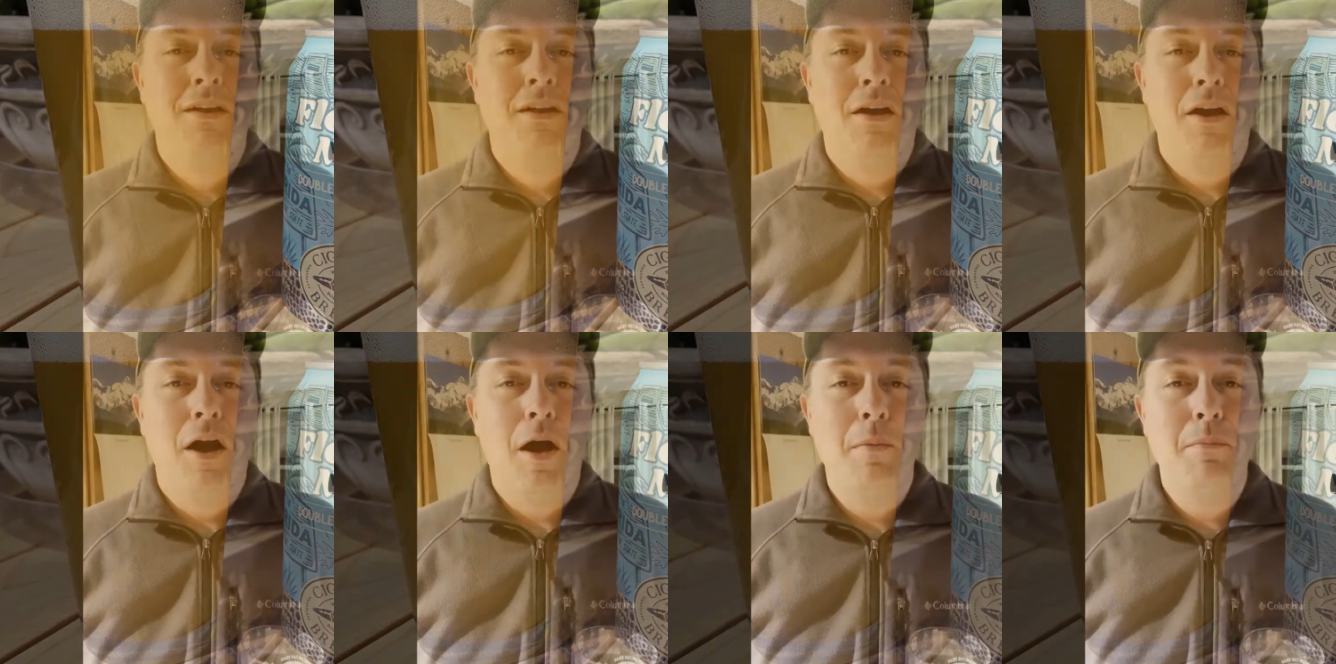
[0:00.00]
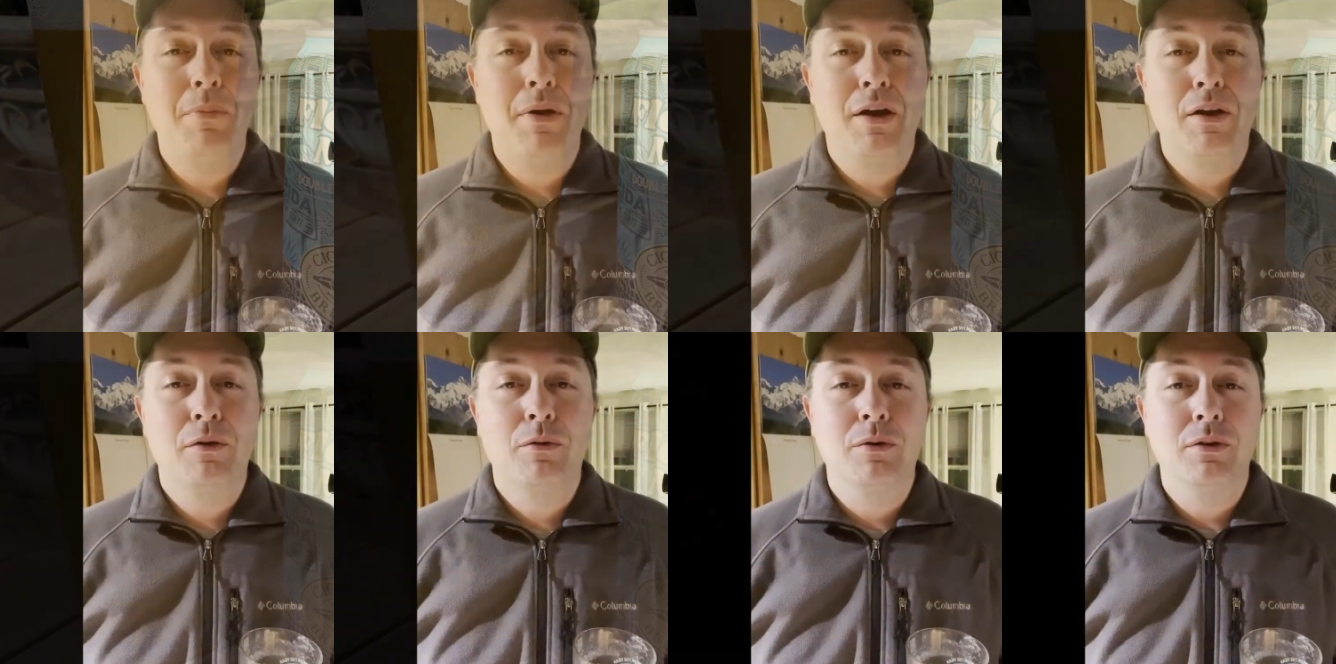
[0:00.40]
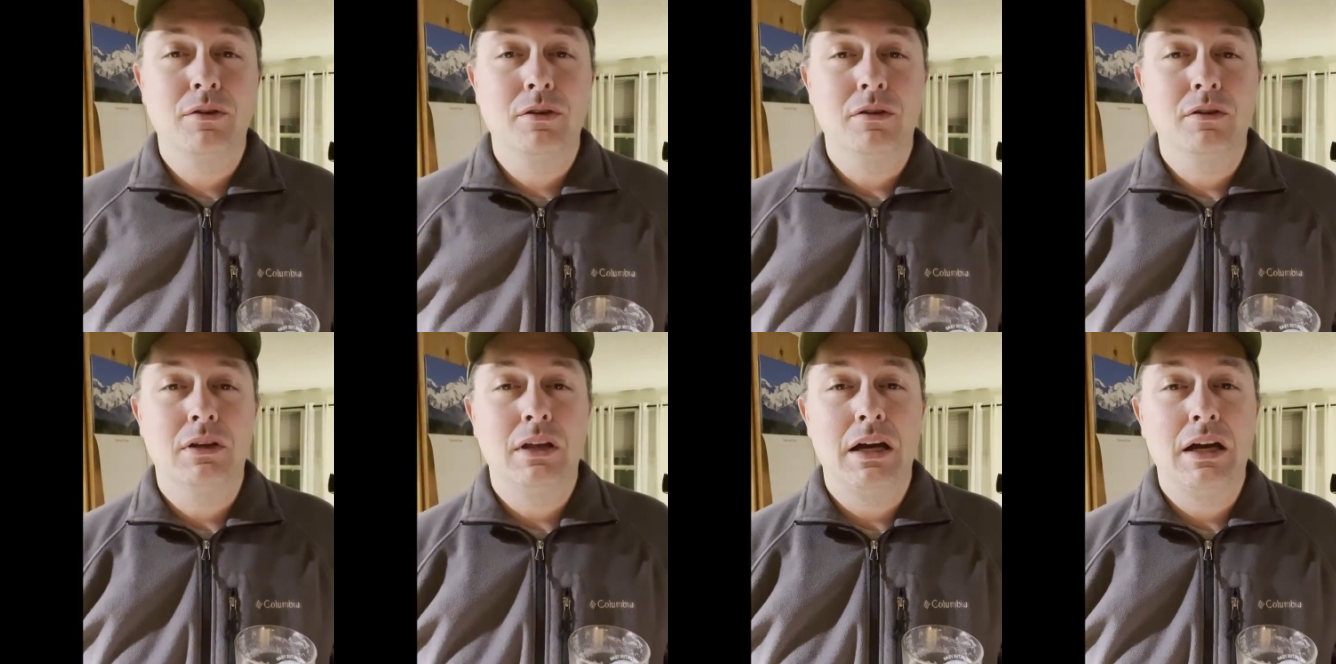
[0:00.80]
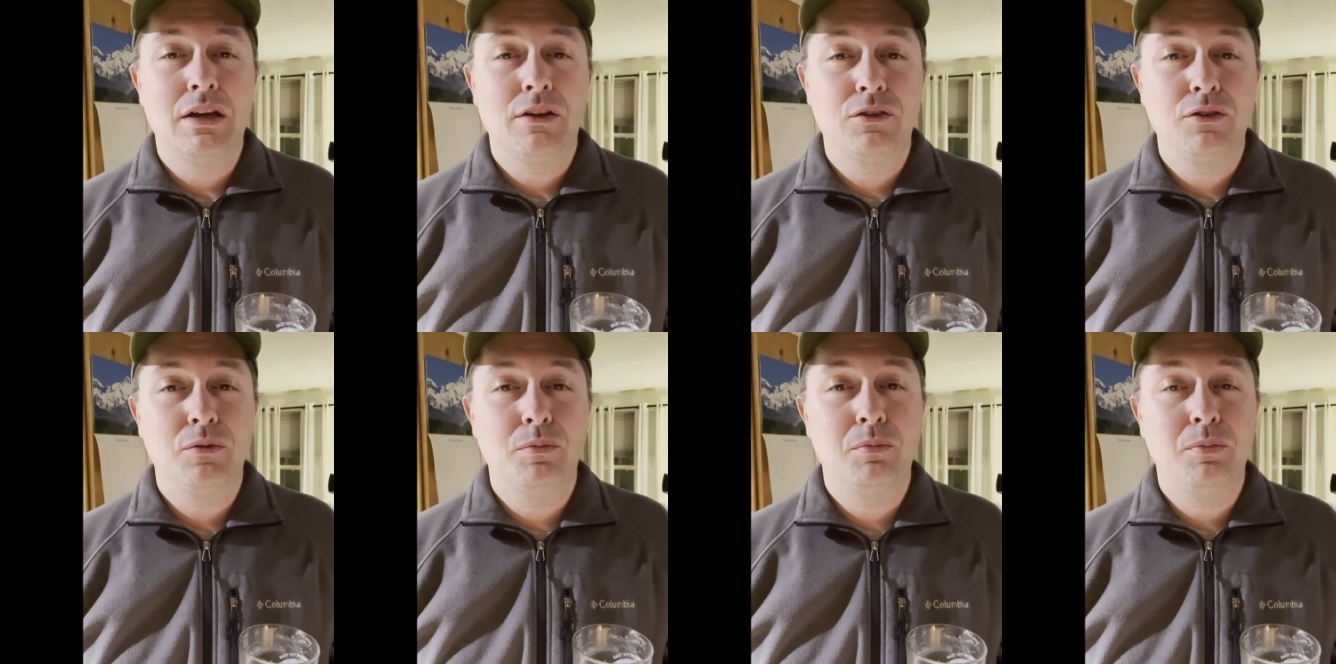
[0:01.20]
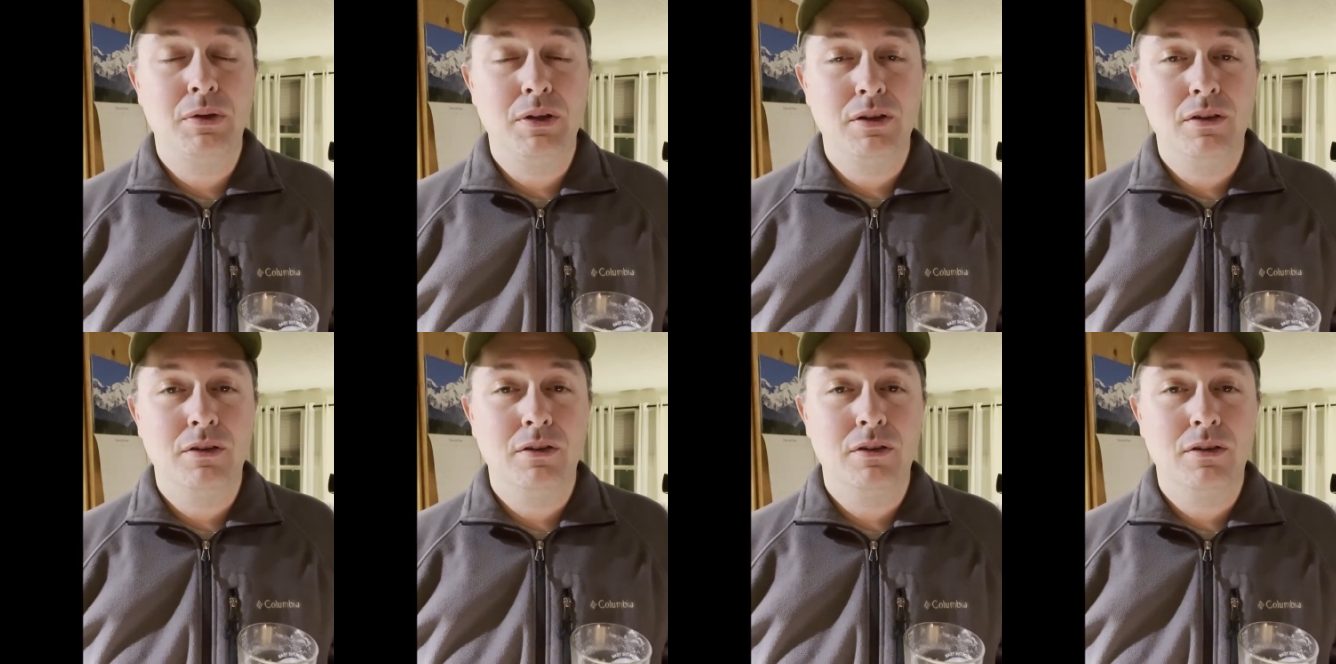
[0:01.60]
I'm back with the last
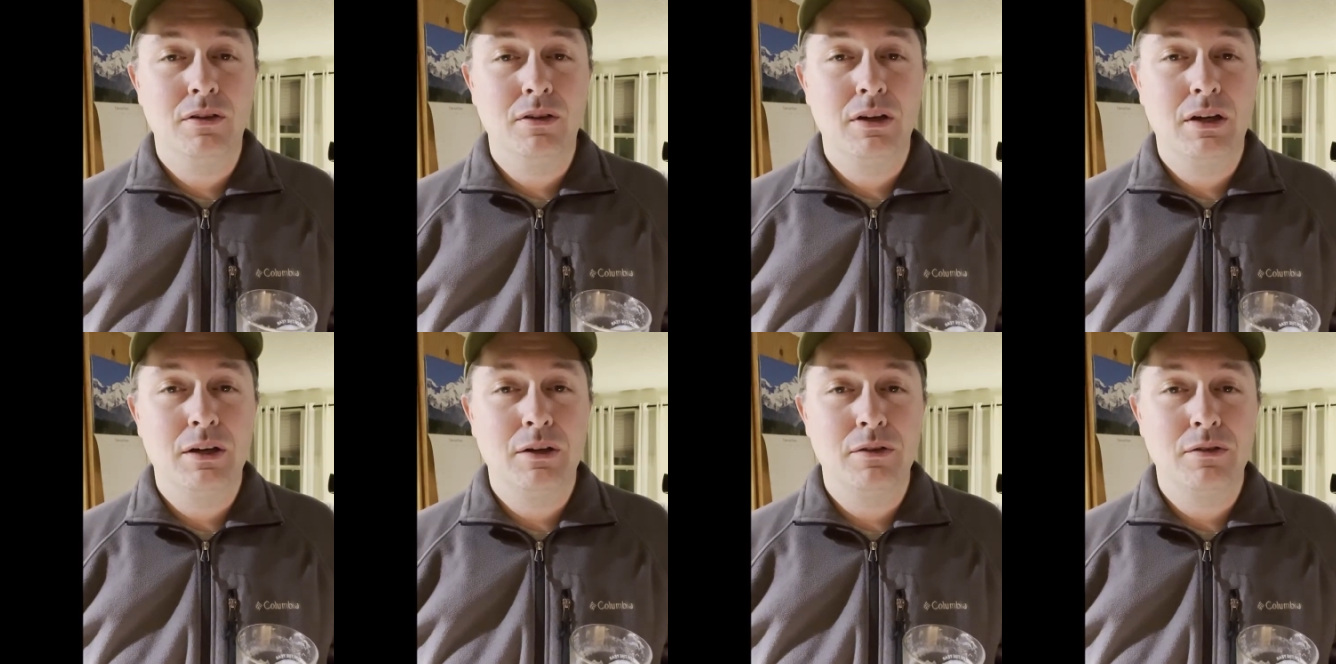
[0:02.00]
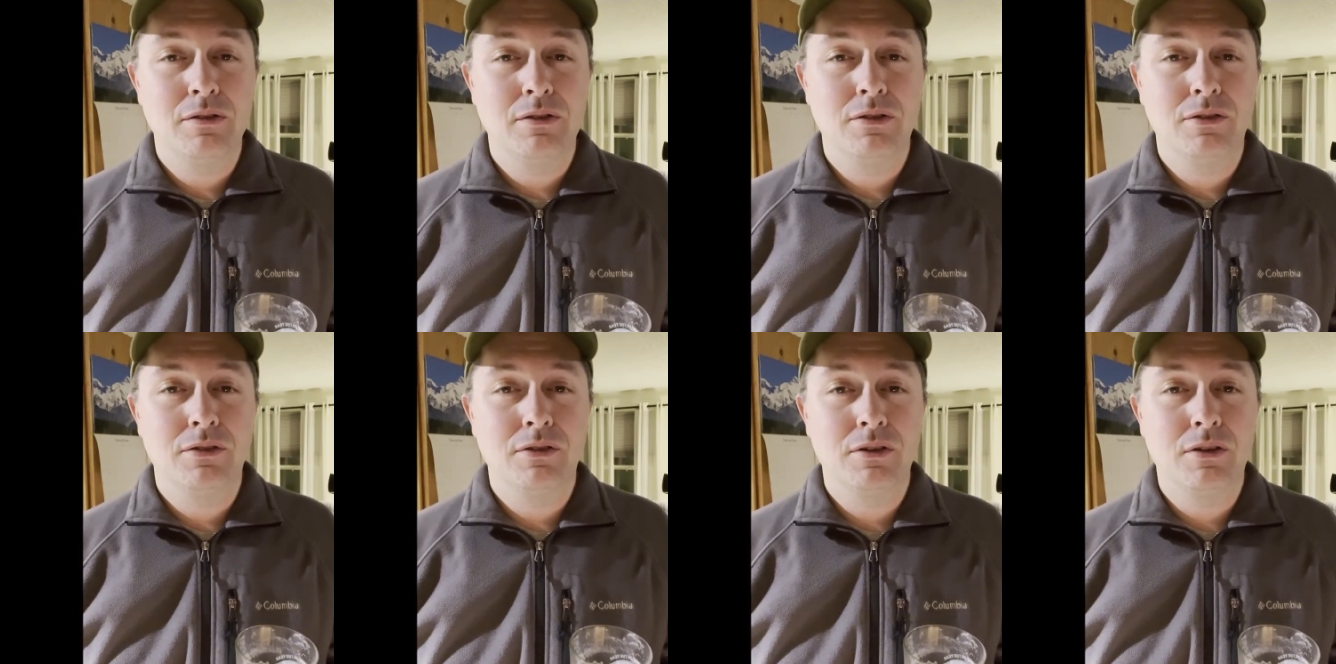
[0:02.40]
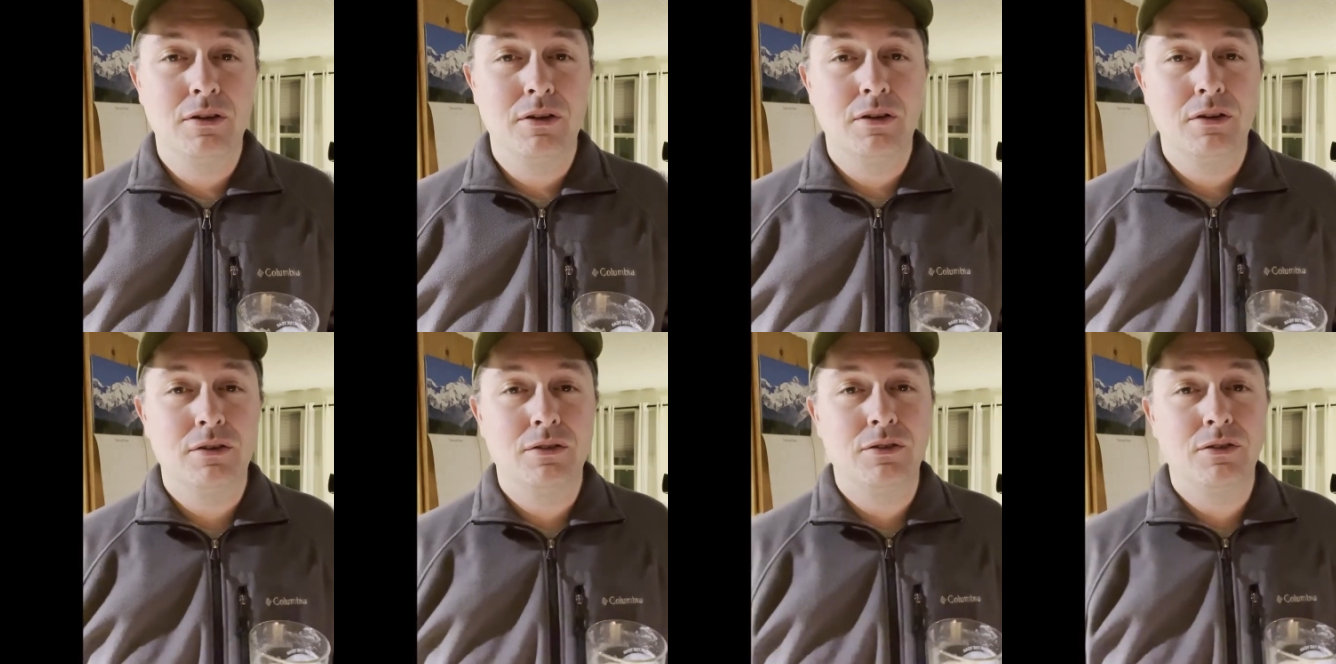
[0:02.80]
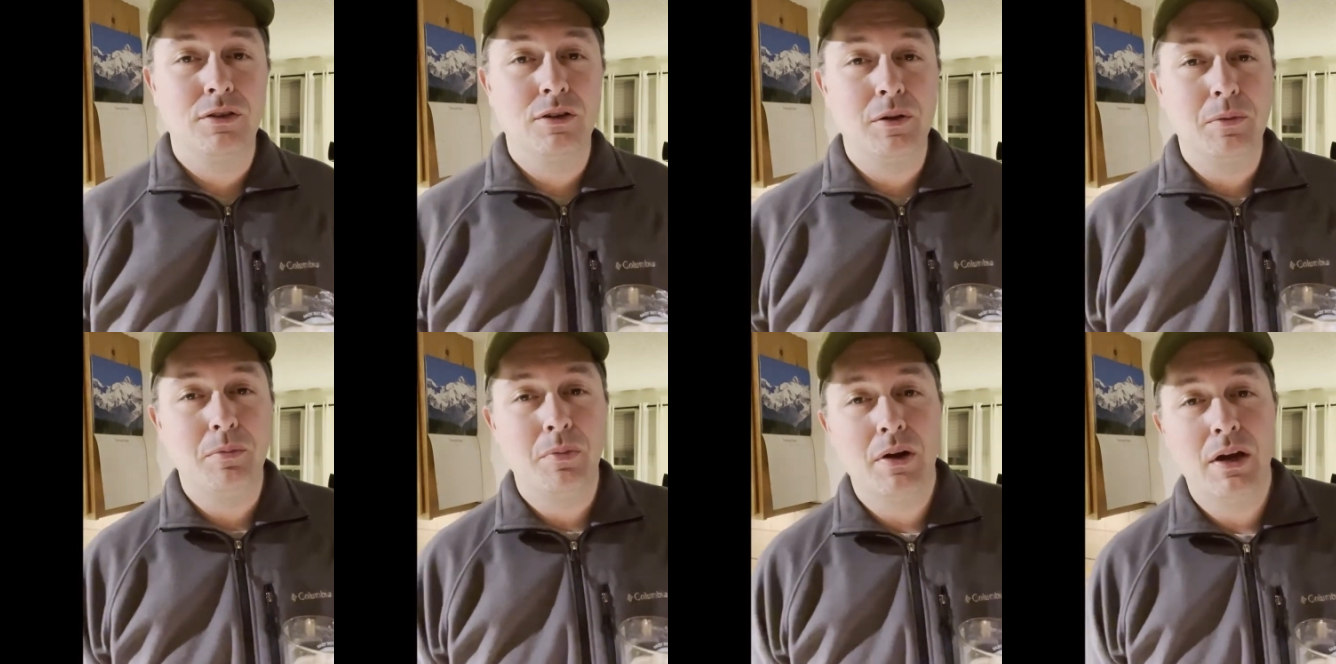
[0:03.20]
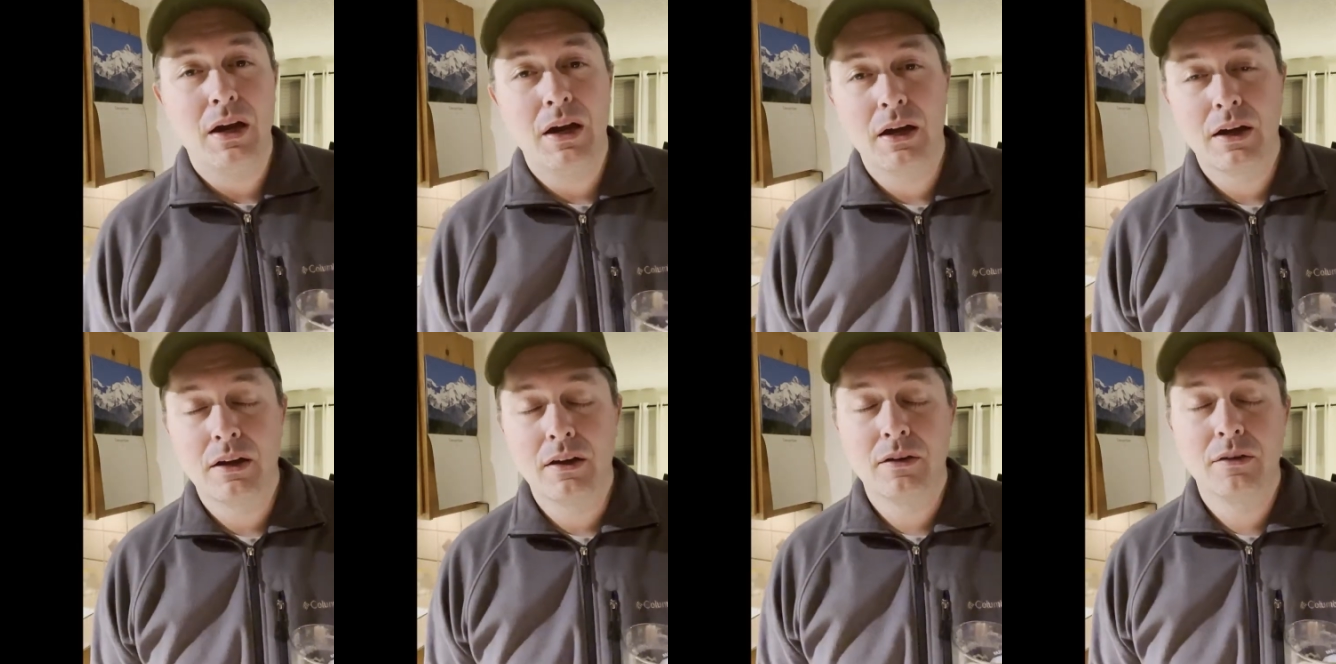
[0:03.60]
beer out of the Cigar City
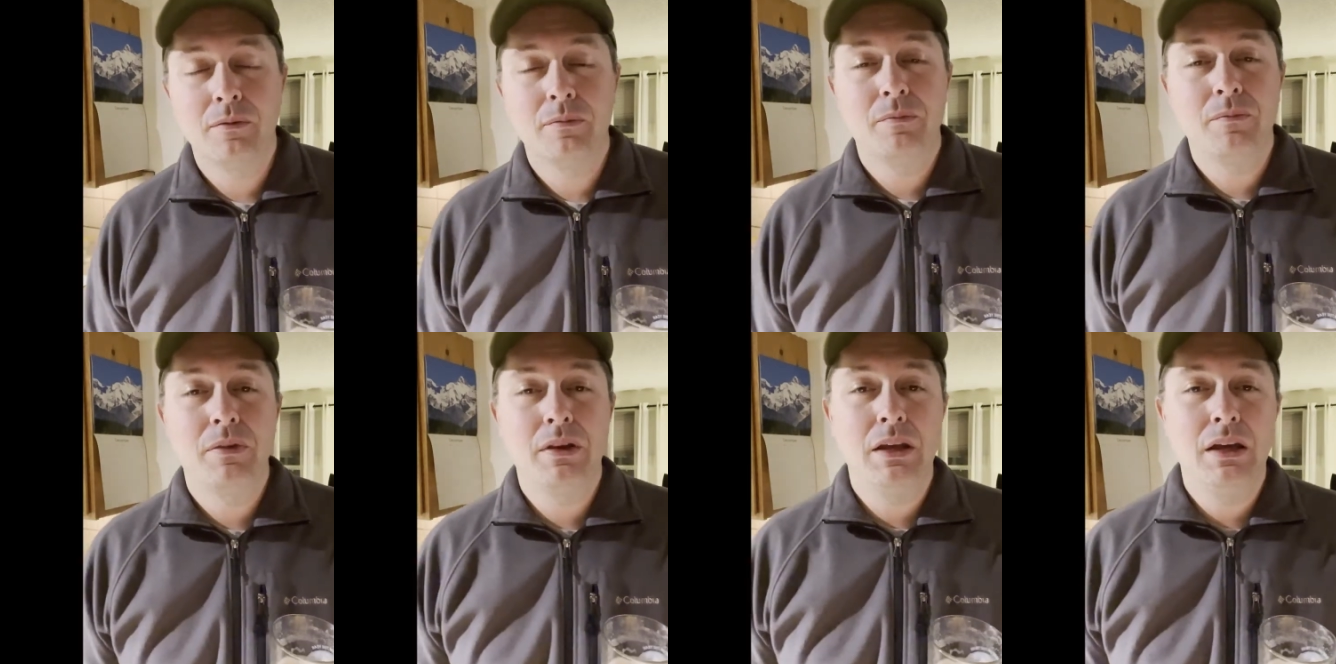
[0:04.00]
pack,